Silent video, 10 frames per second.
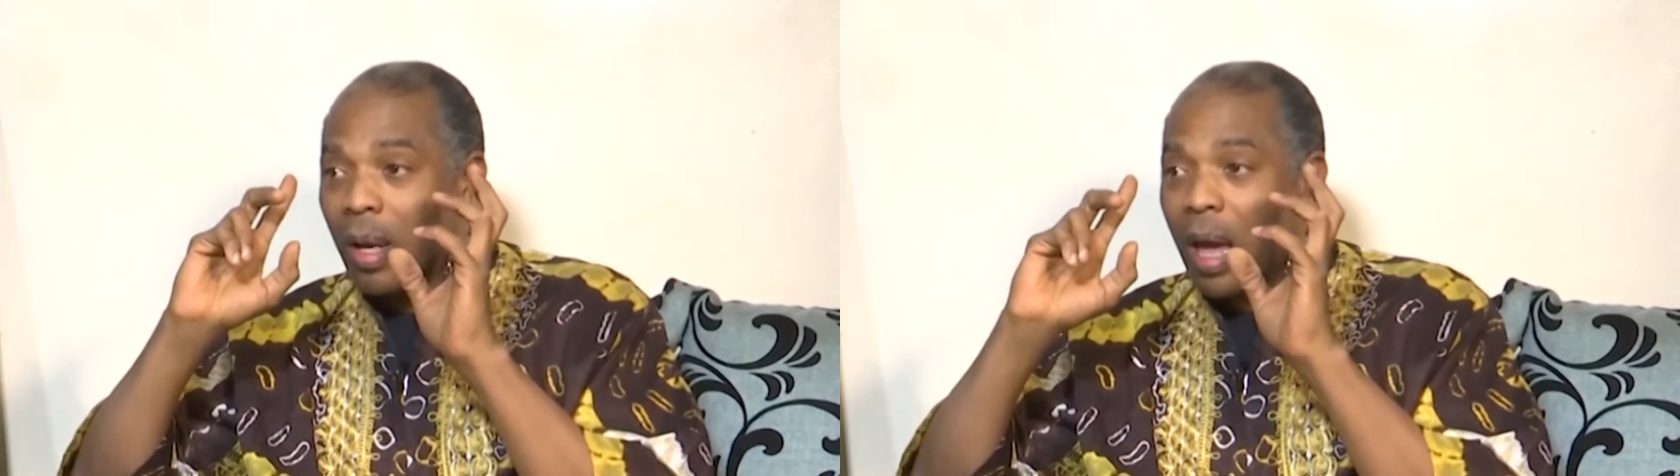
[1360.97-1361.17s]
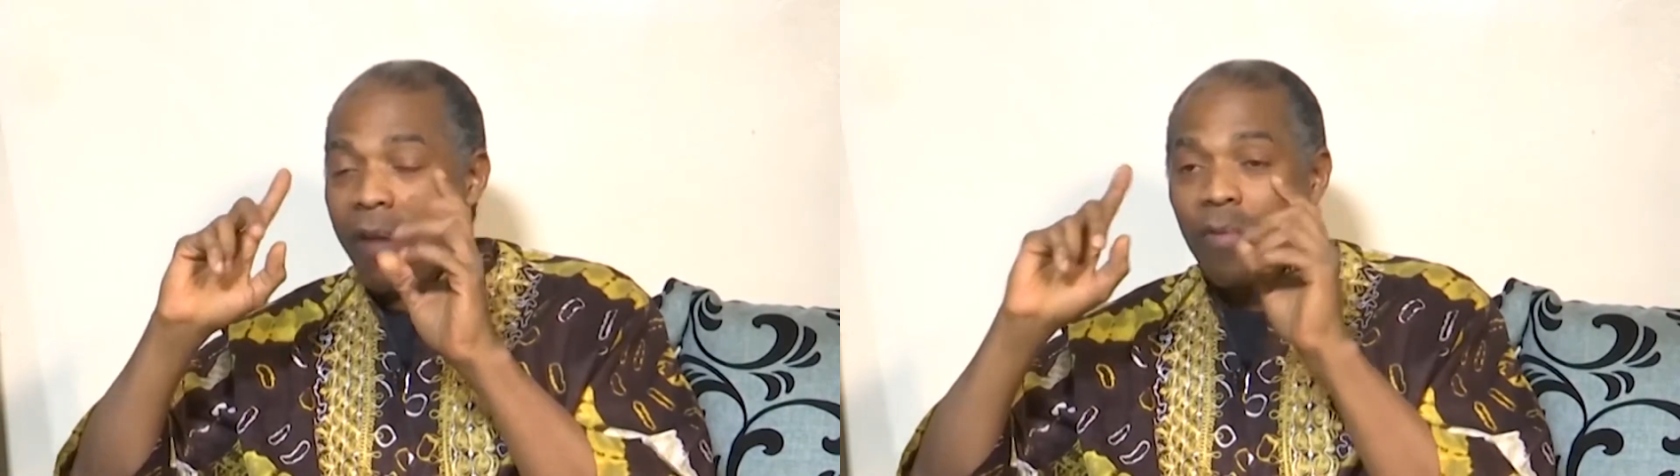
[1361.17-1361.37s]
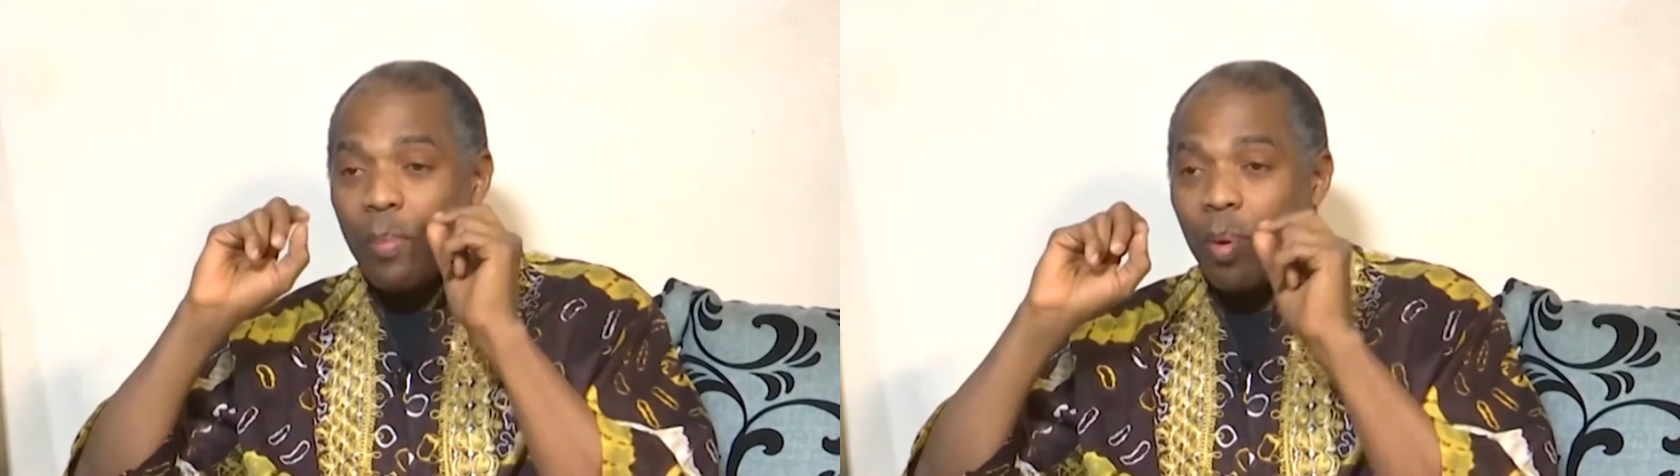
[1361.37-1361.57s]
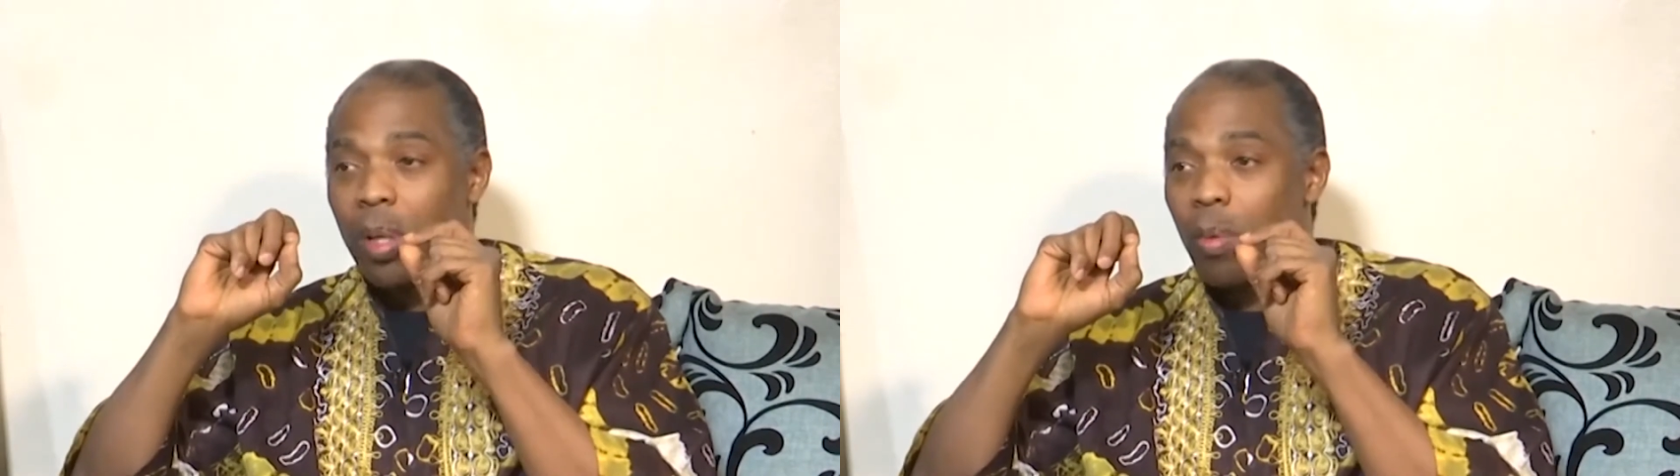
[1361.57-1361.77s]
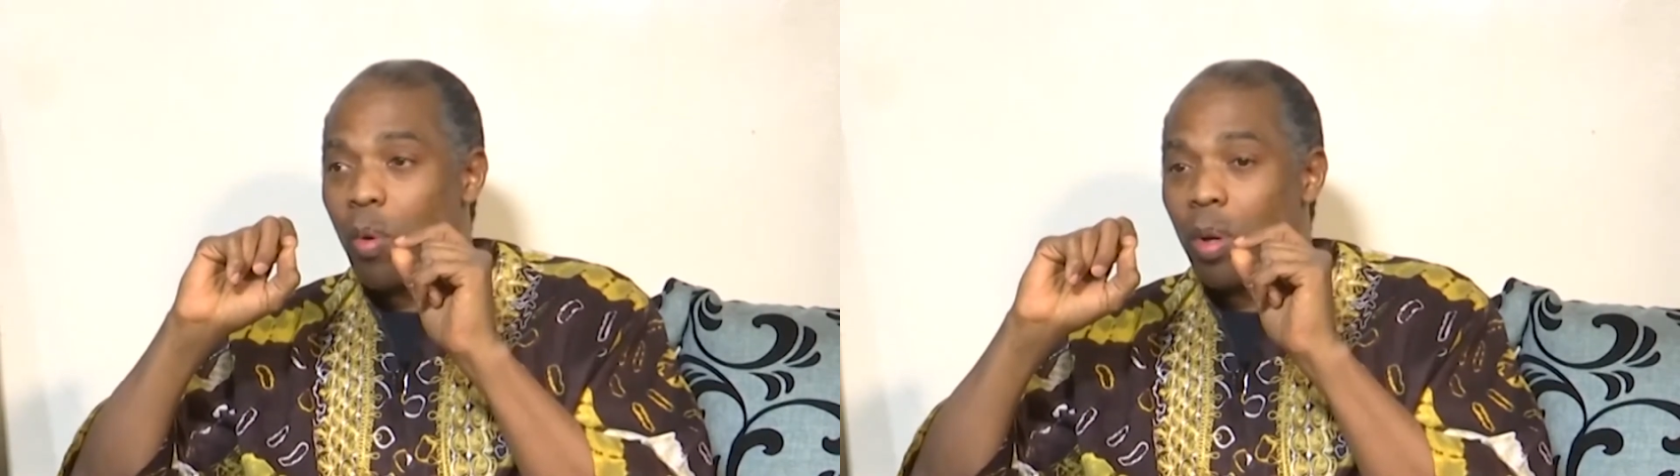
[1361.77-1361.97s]

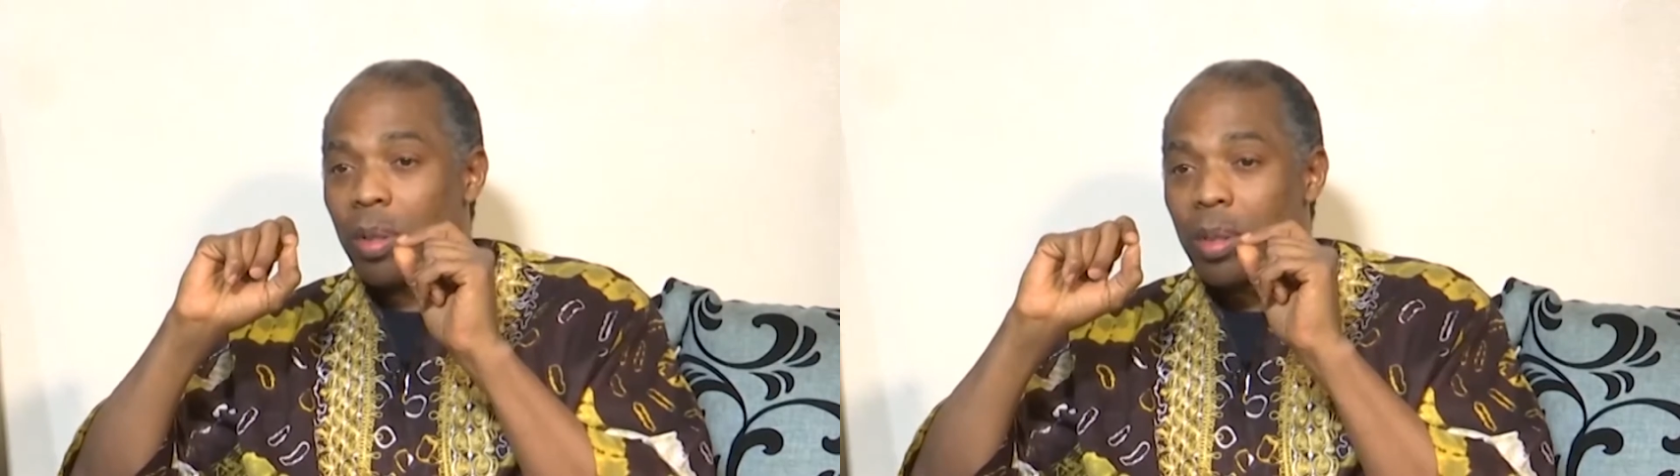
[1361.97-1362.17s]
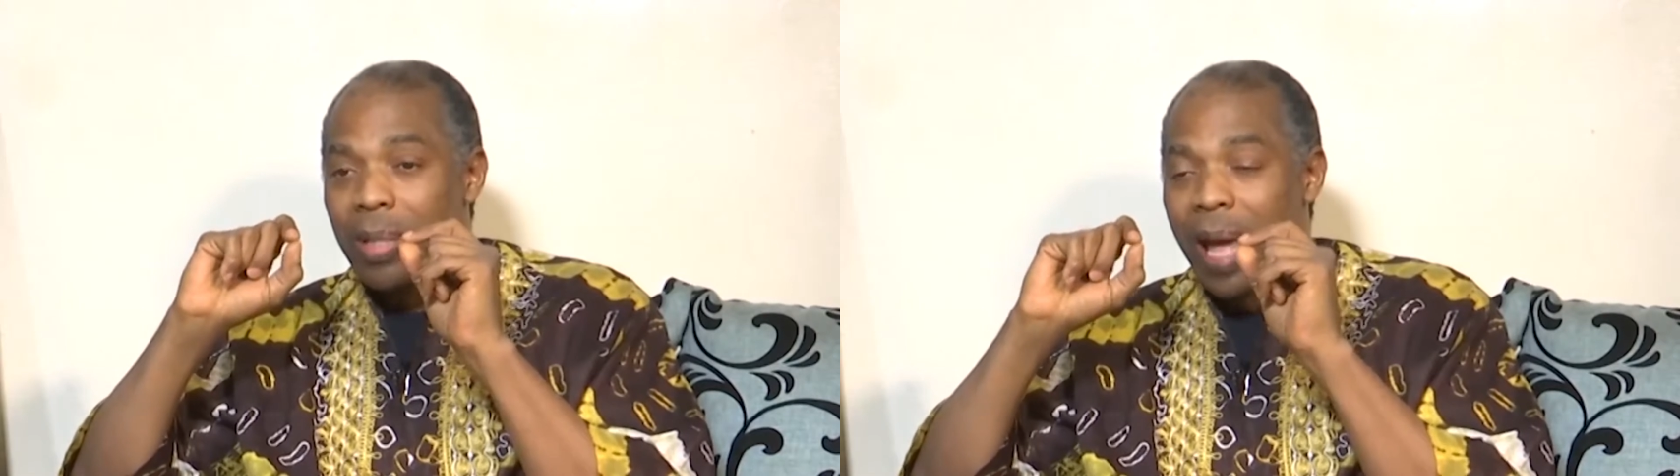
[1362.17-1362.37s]
everybody was